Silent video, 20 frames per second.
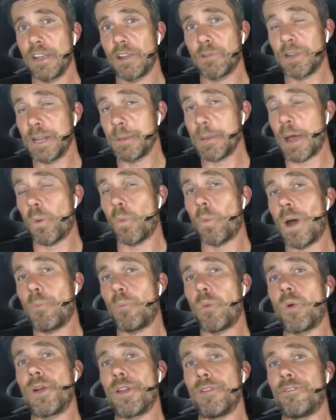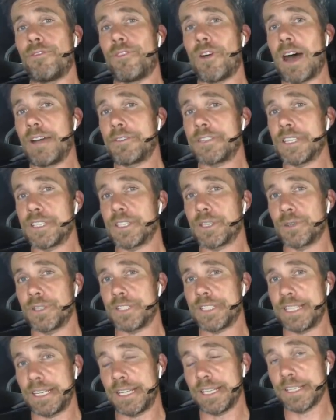around about 1.5 to 2
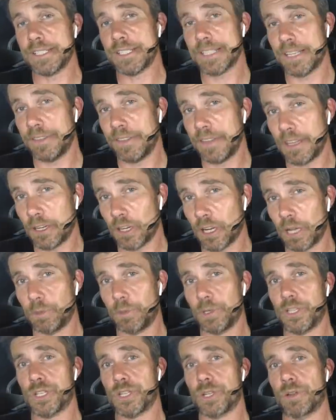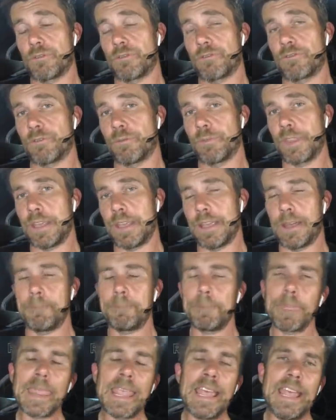seconds, and then I would tune from
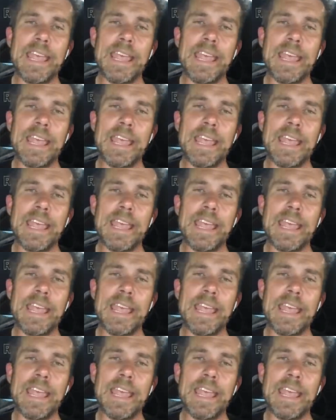there.